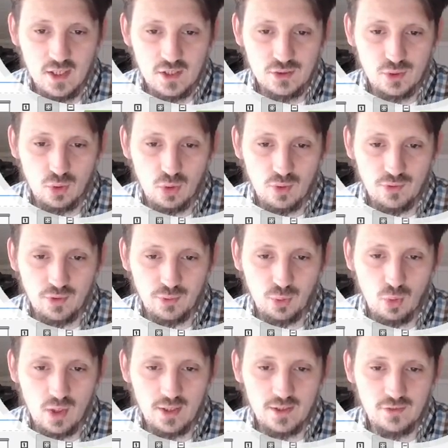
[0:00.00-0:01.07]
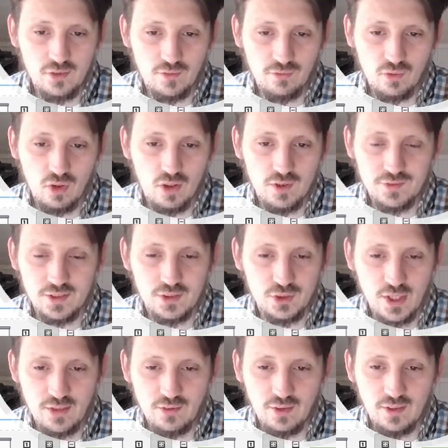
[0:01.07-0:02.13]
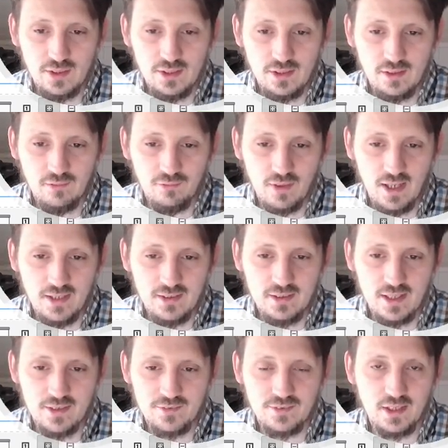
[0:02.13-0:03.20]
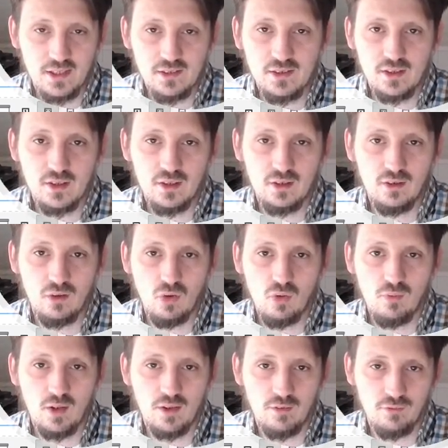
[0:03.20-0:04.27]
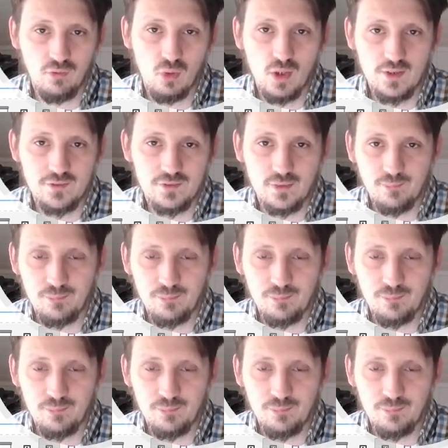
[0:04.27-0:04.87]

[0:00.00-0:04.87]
So the torque is of course generally defined as the integral over the force